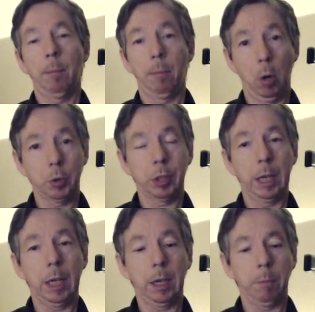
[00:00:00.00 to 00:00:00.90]

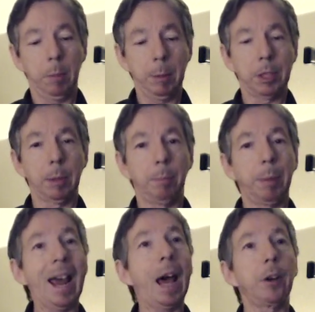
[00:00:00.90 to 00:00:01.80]
mostly maybe some
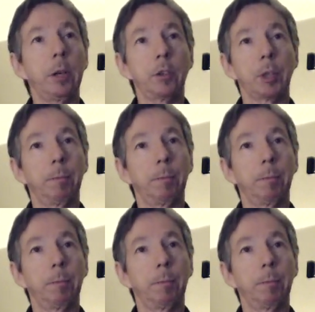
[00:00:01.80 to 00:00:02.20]
pattern,